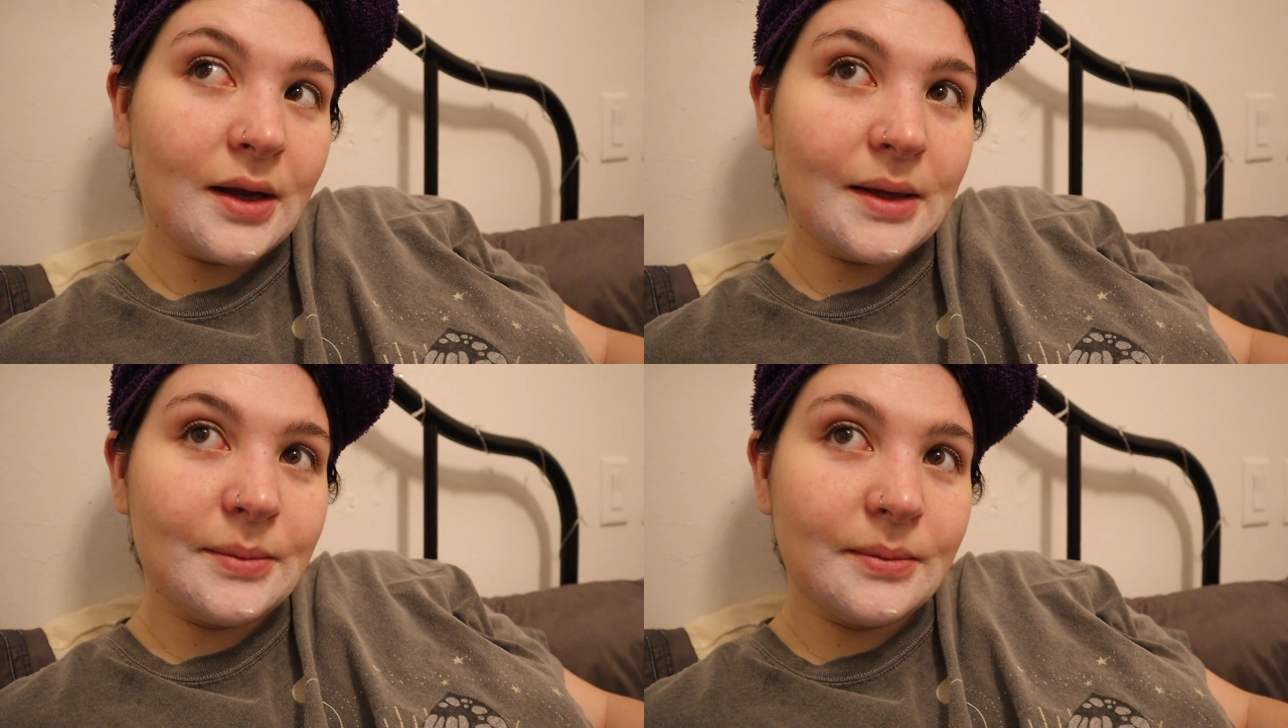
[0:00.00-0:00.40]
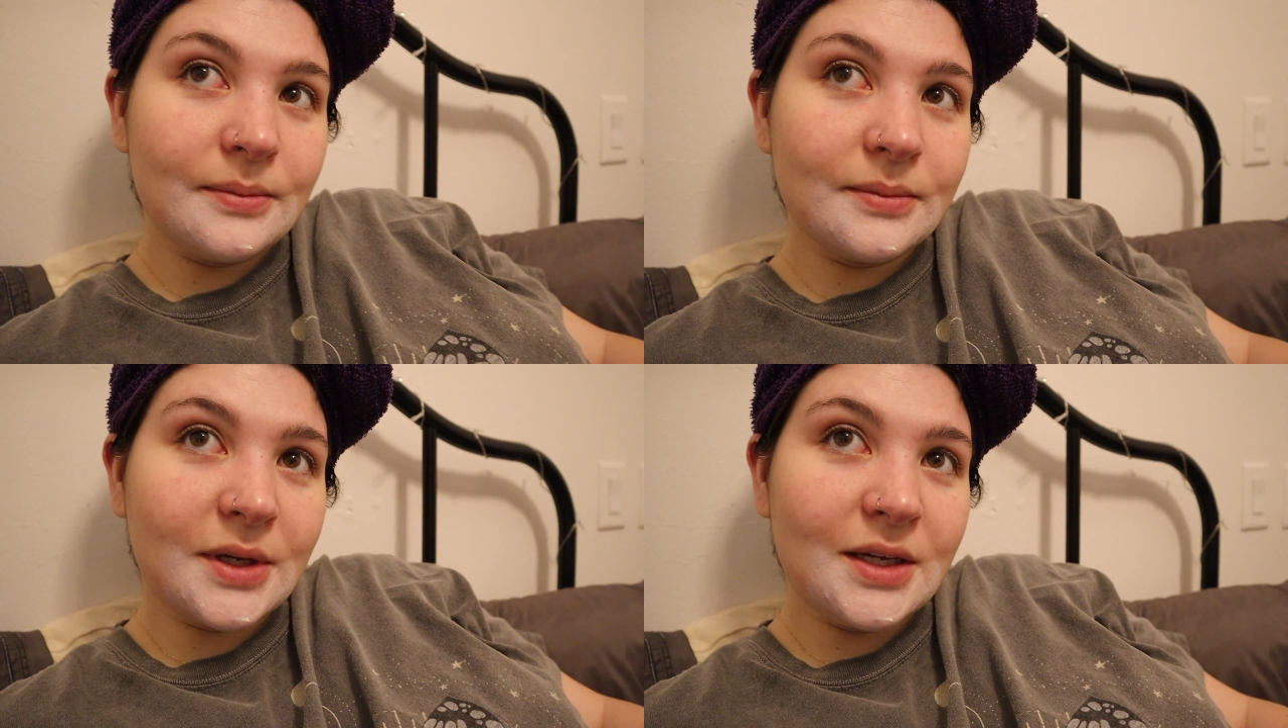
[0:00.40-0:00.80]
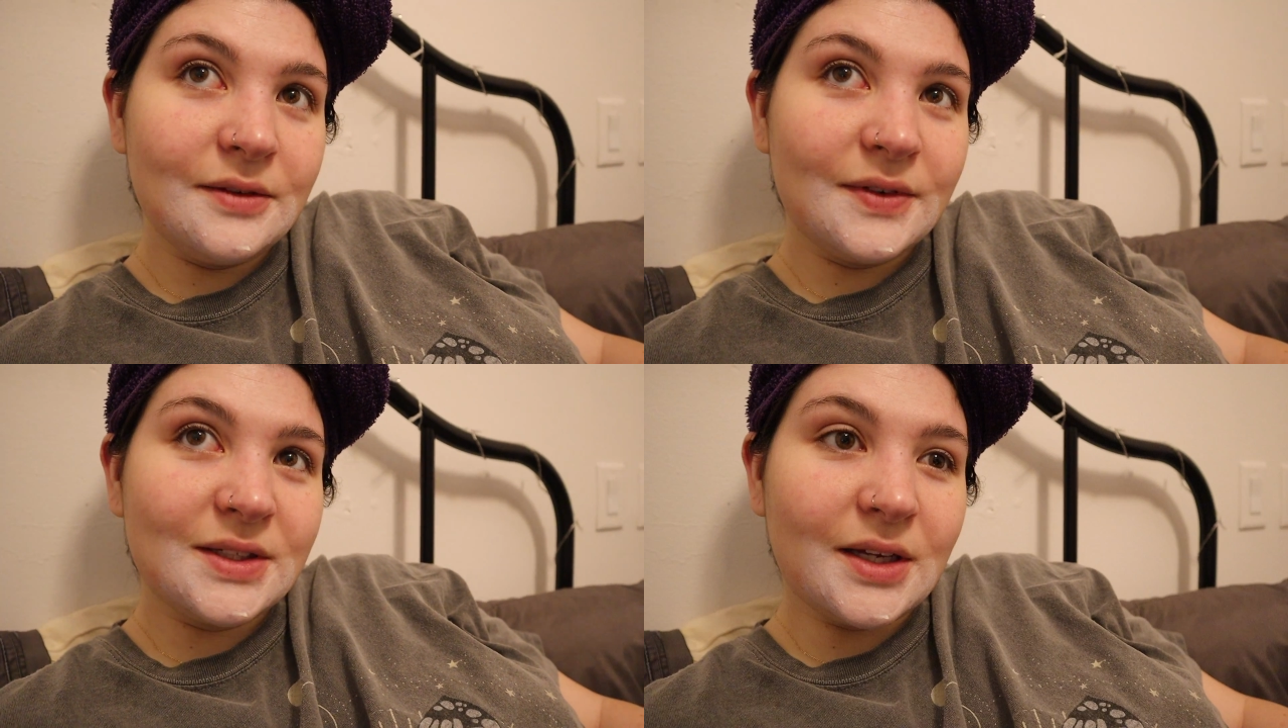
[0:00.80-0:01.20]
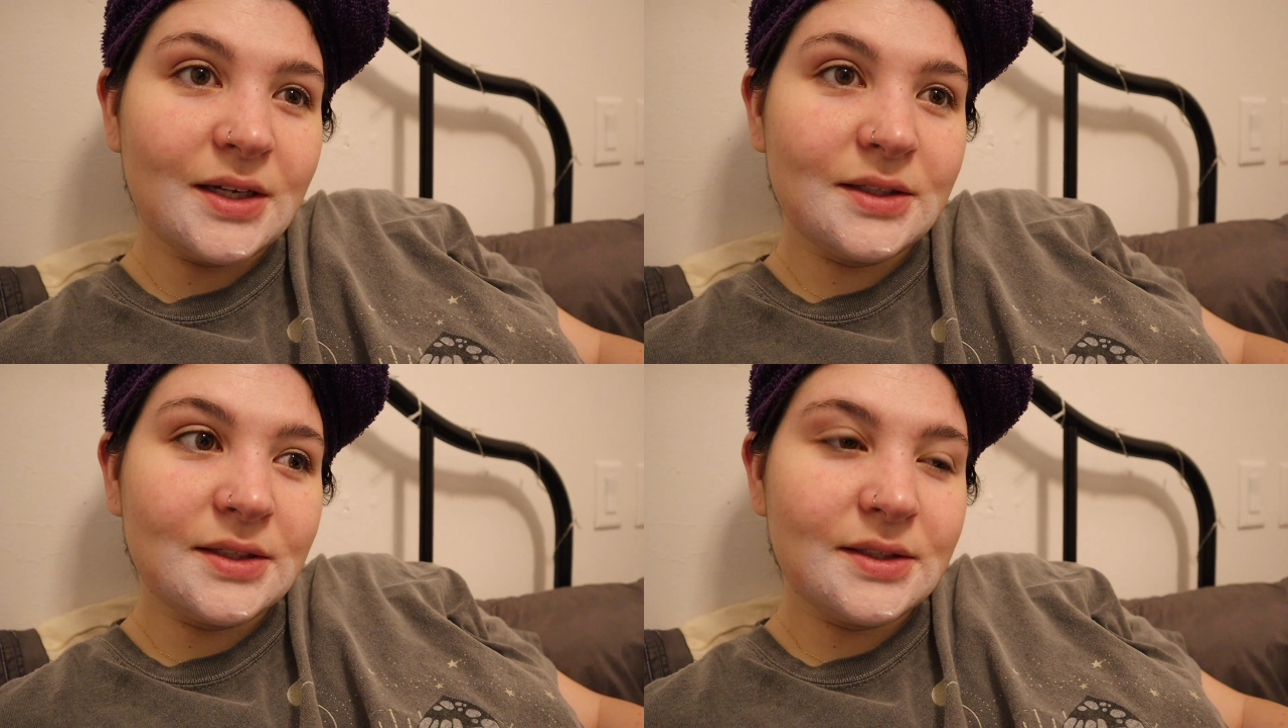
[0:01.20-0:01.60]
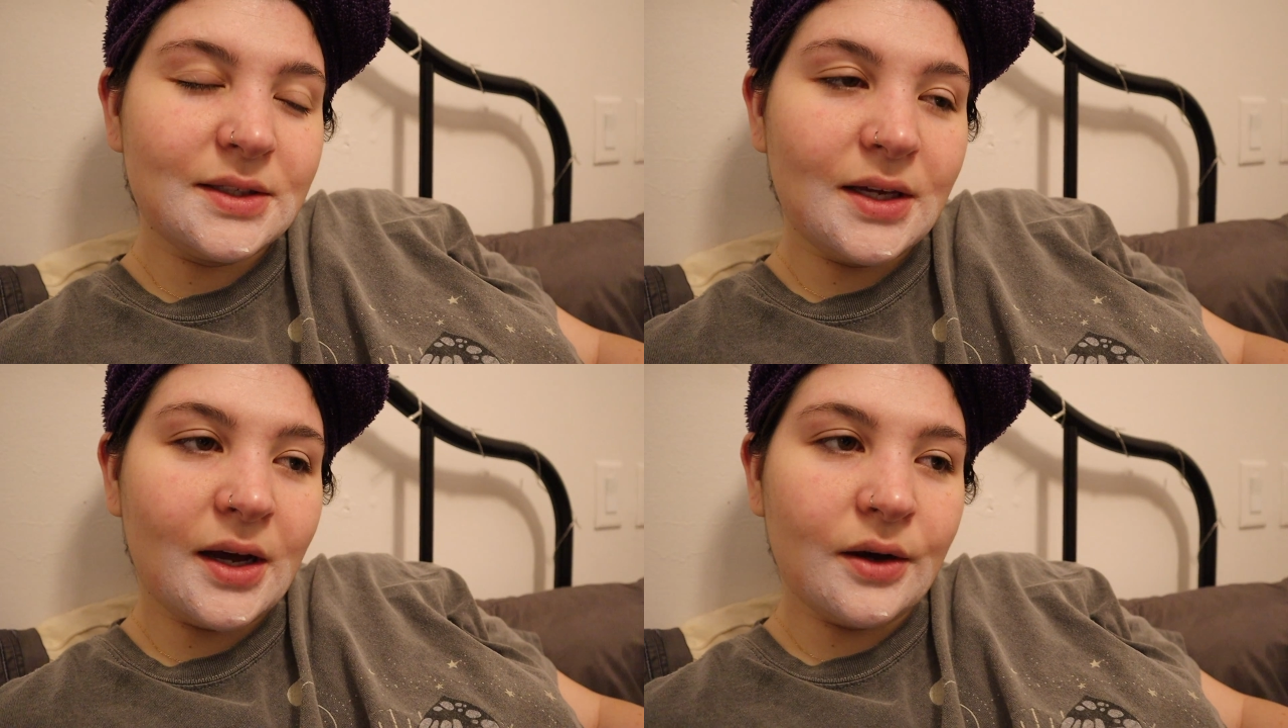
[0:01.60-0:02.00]
I'm kind of excited to
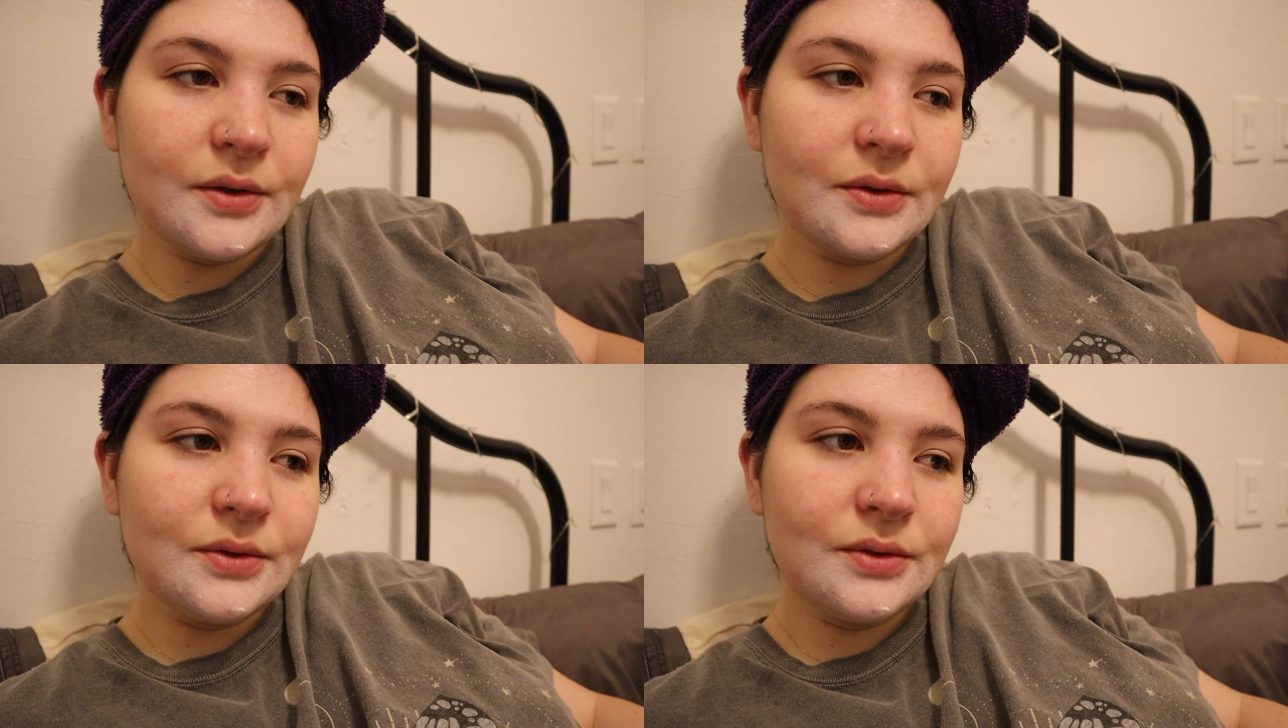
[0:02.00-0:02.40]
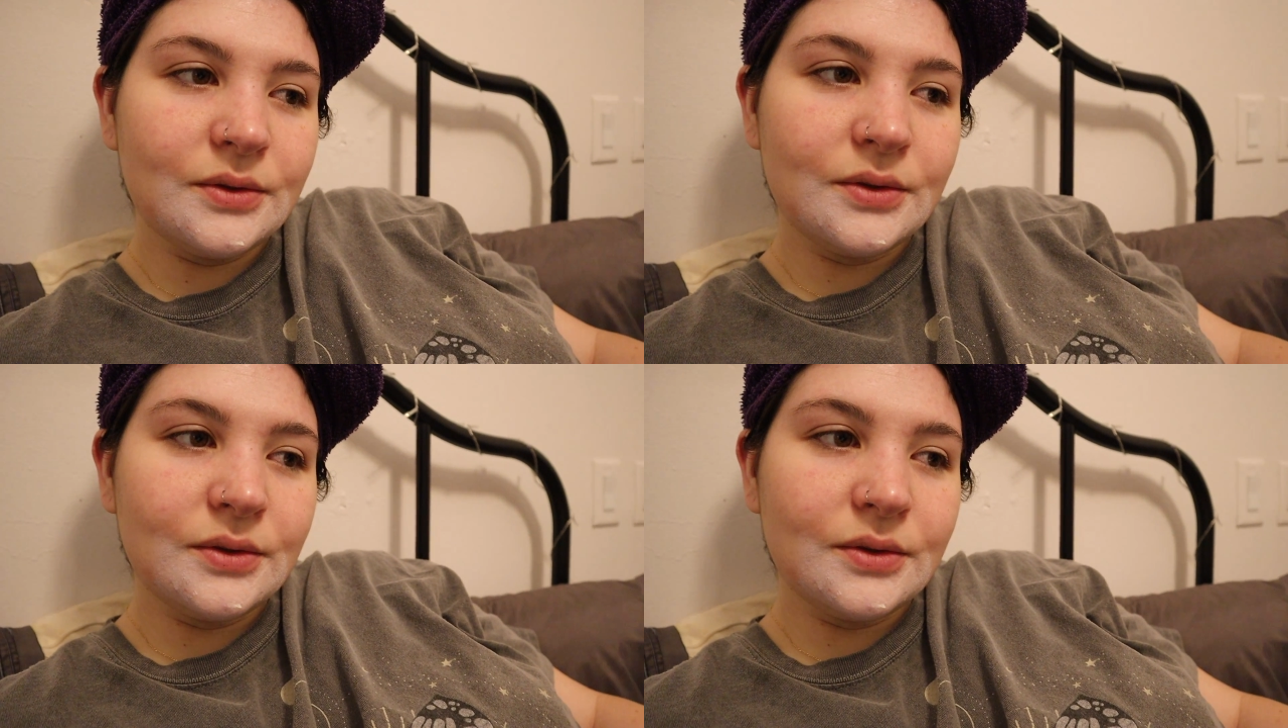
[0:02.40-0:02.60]
see how